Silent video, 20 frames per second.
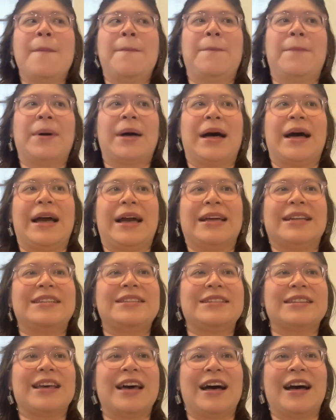
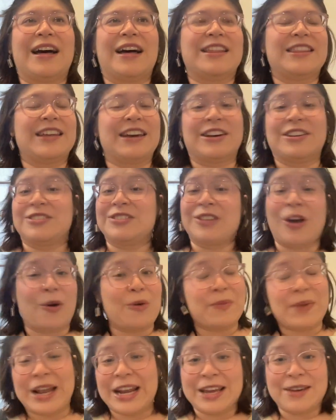but there are so
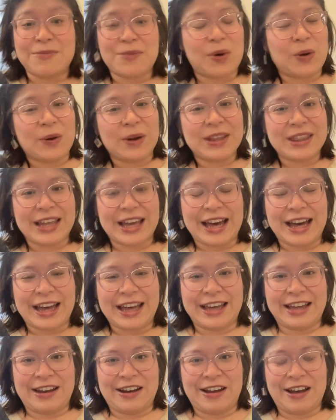many more that I
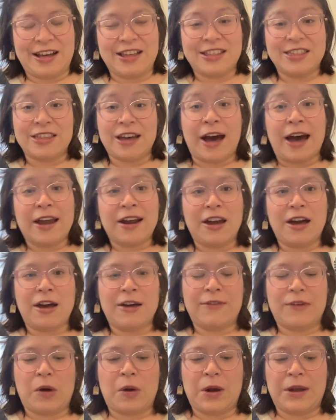had not thought
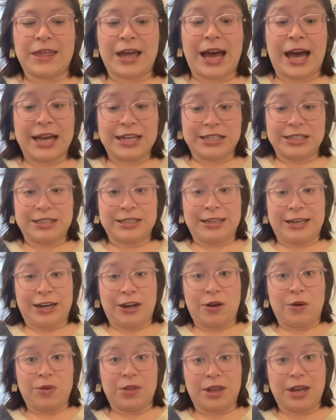of or that I just
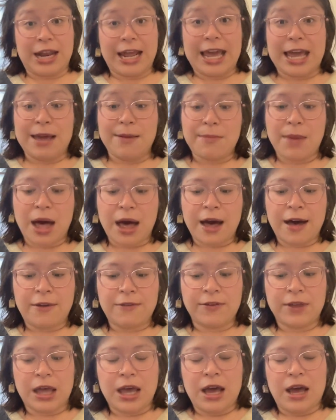didn't know the name
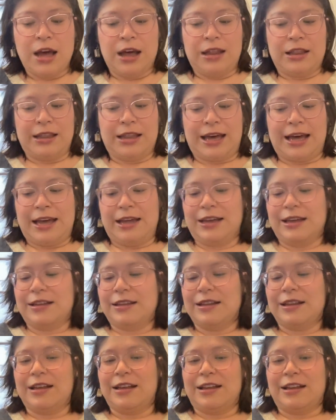of,
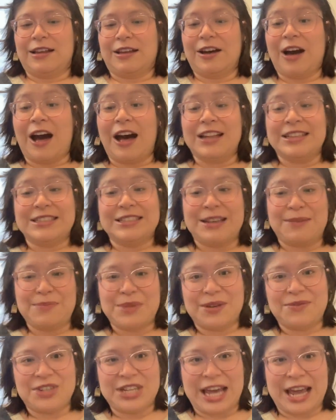like
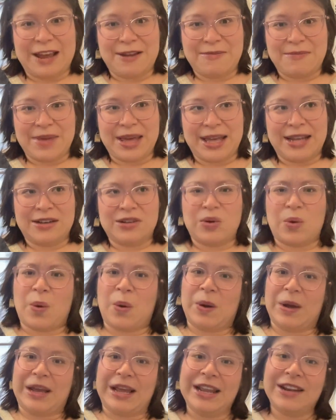concept obtainment
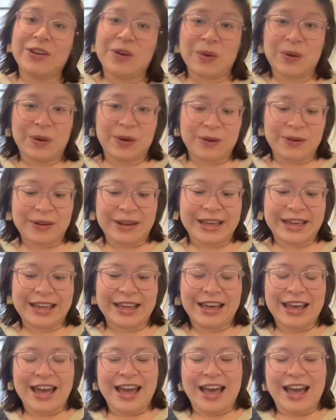or inquiry.